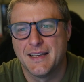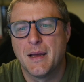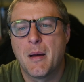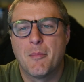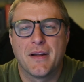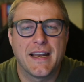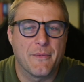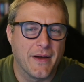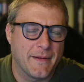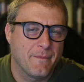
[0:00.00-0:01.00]
But
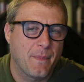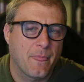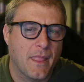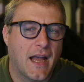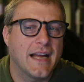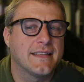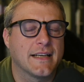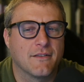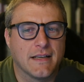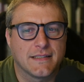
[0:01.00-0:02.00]
anyway, I
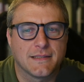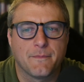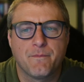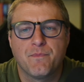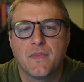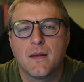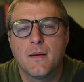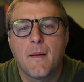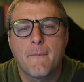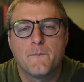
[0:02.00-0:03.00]
digress.
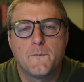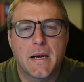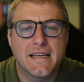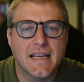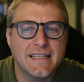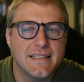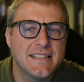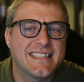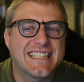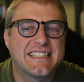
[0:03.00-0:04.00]
By
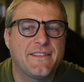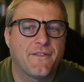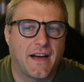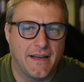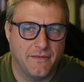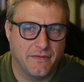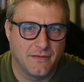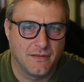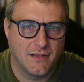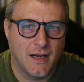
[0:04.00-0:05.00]
1965,
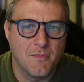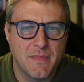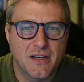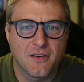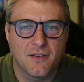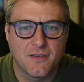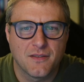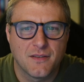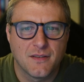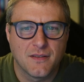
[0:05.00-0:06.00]
a mere
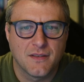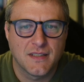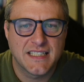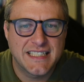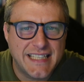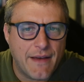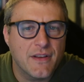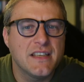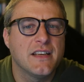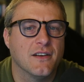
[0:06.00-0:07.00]
7
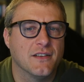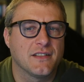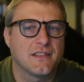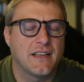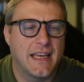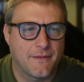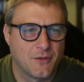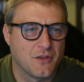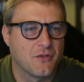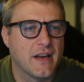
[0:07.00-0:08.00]
years after
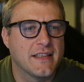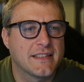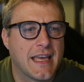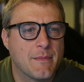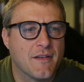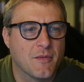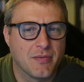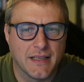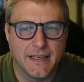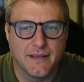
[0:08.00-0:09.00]
the greatest game ever played,